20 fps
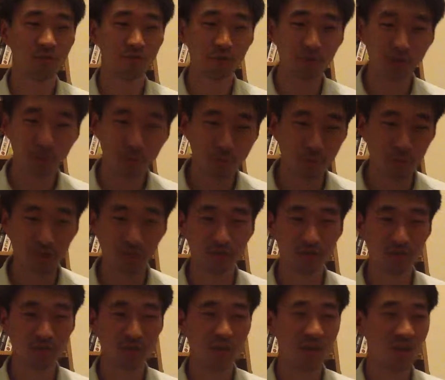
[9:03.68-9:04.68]
training
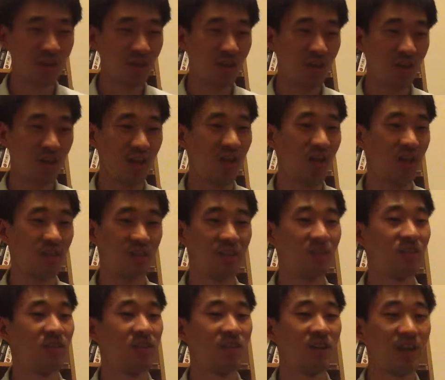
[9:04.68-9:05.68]
wheels, and
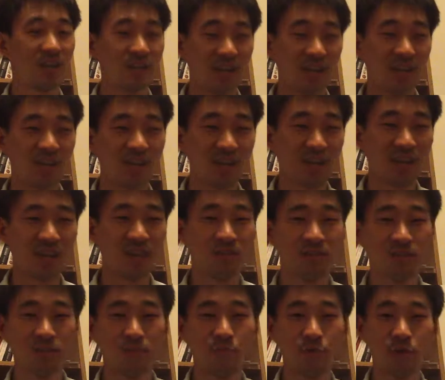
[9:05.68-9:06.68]
I got good at it to
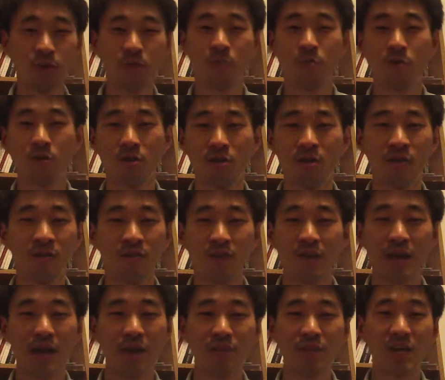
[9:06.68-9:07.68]
the point where
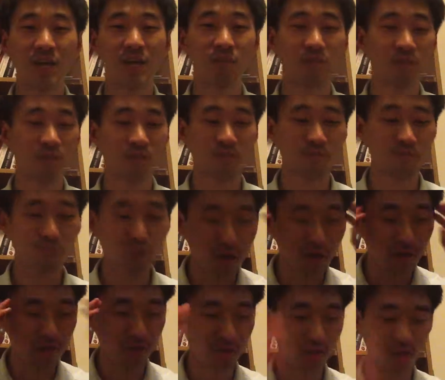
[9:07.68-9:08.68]
I'm not even
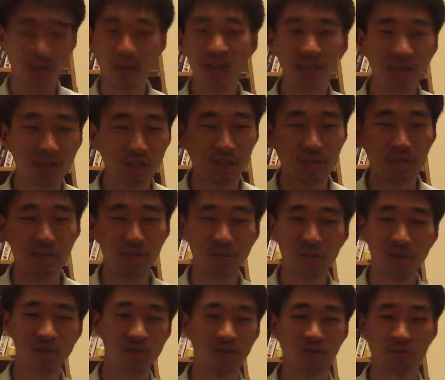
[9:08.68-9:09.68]
processing any of the
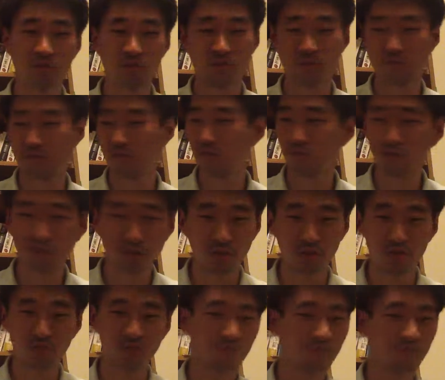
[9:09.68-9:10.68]
information. It's just
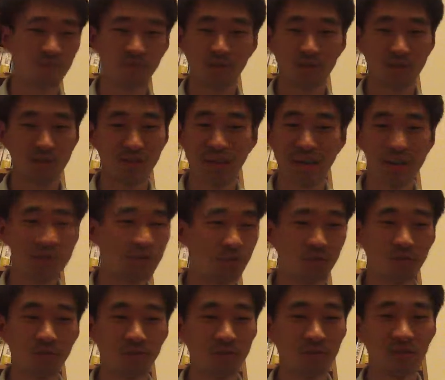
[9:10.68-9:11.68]
just
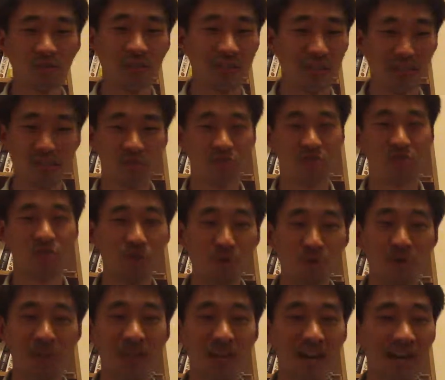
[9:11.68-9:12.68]
natural. Like I just do
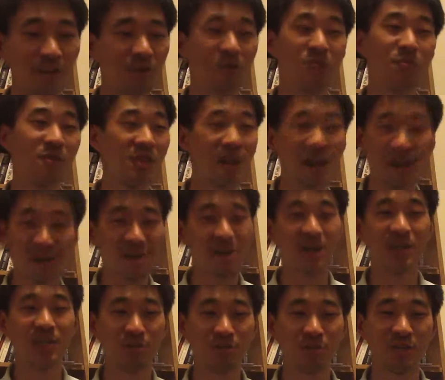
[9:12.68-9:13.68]
it. I don't even know how
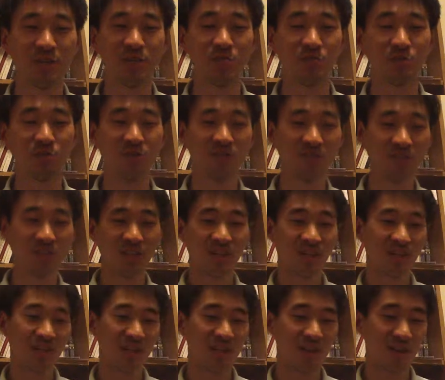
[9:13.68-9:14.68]
I do it anymore.
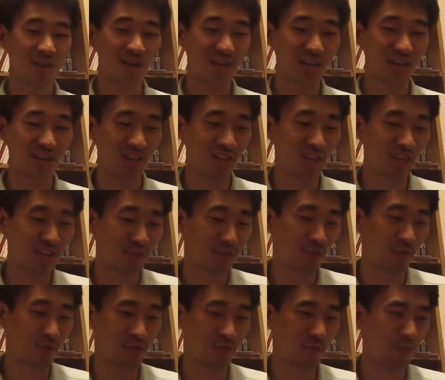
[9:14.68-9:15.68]
You know, I think that's
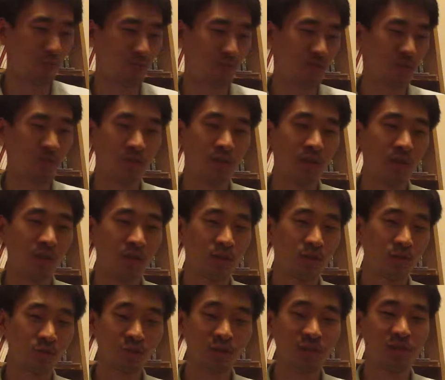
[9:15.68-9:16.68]
one of the most
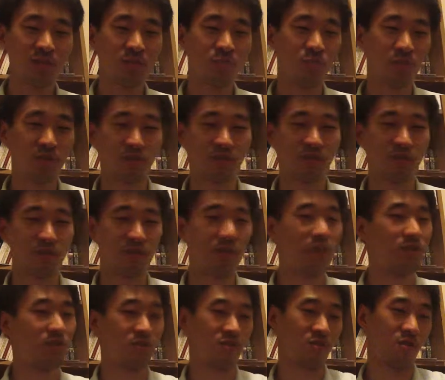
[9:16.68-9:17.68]
crazy wonderful
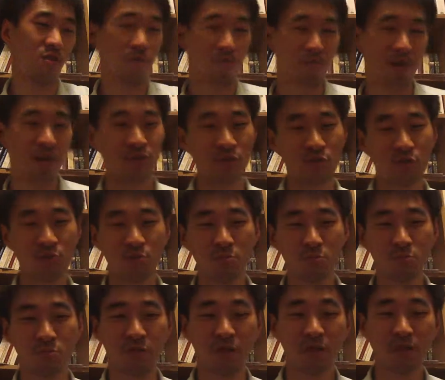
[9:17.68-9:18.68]
things about the human
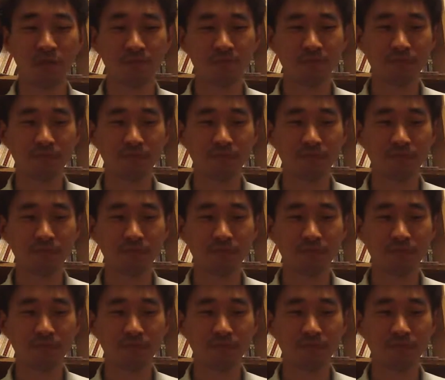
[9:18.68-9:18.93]
brain.